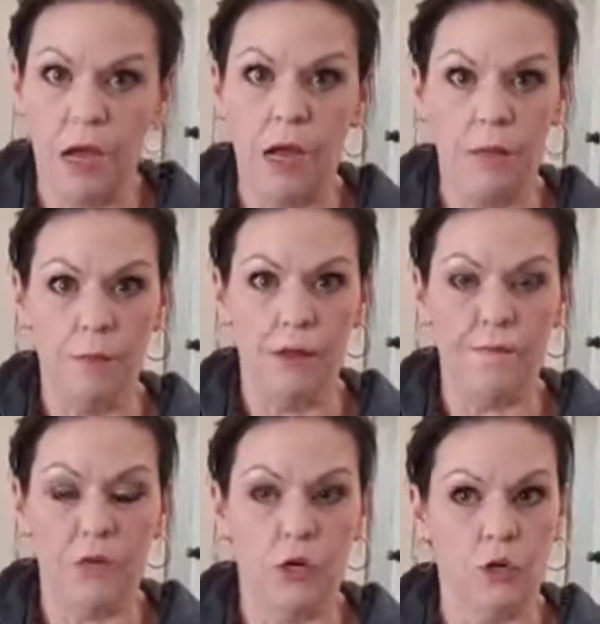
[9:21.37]

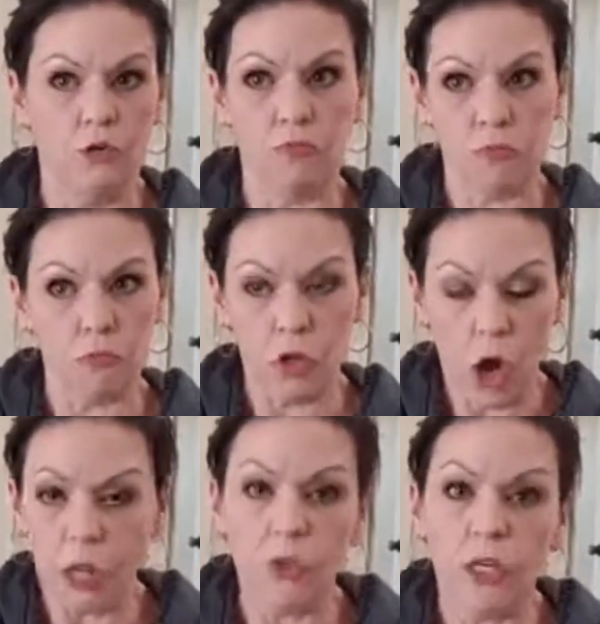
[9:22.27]
If you're
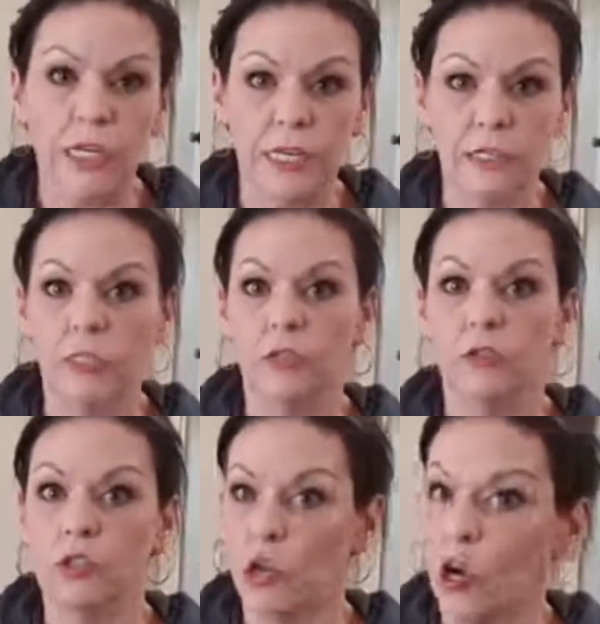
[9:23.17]
not looking
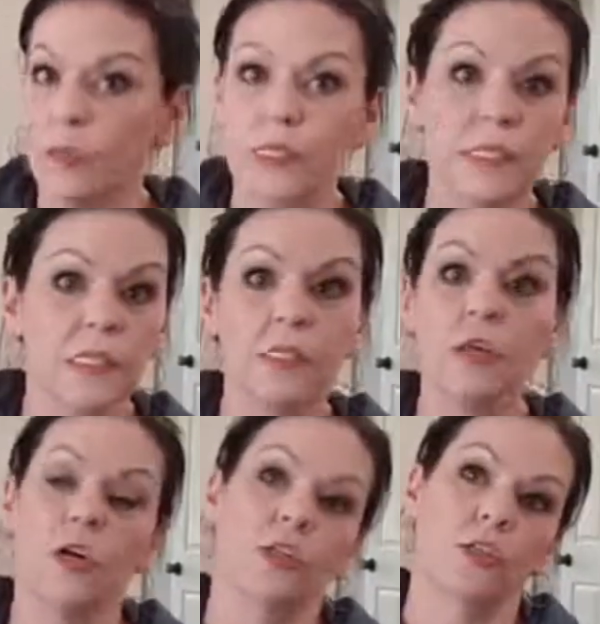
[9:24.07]
to start a
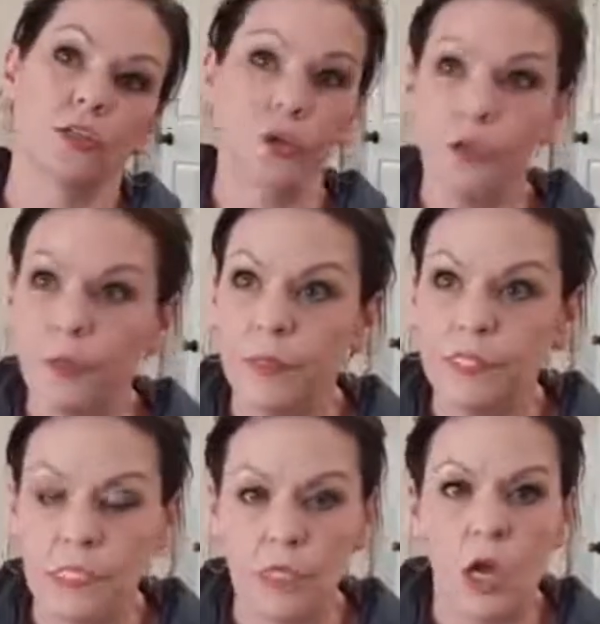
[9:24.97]
business or to grow your
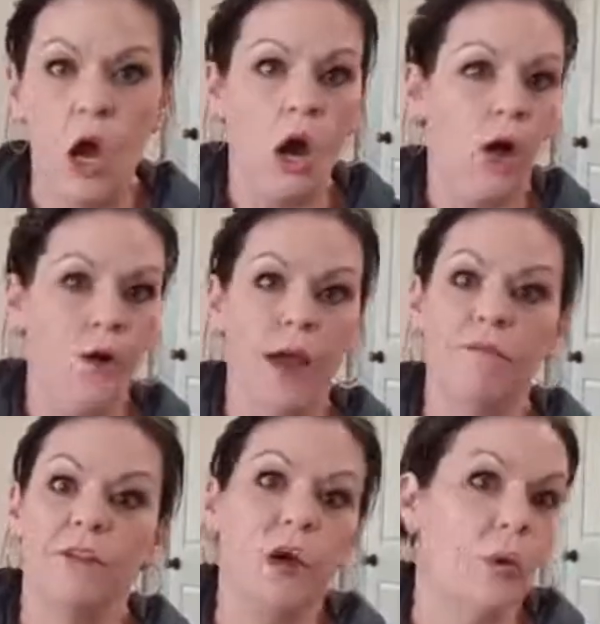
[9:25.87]
business, or you
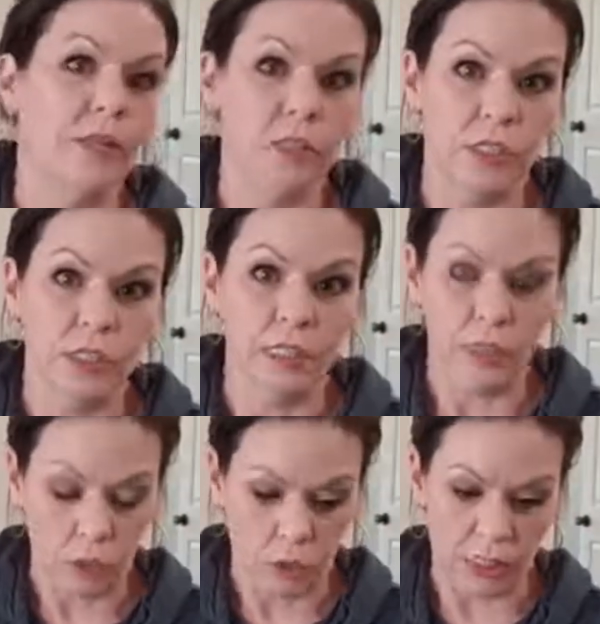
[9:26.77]
have no interest in
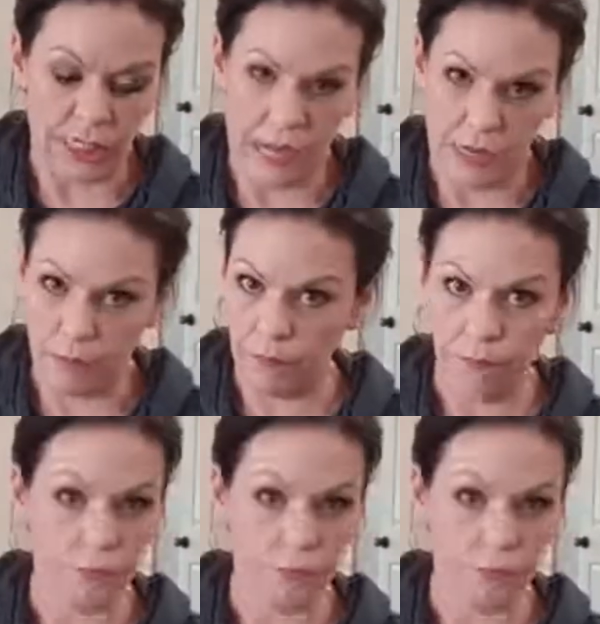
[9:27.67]
digital design,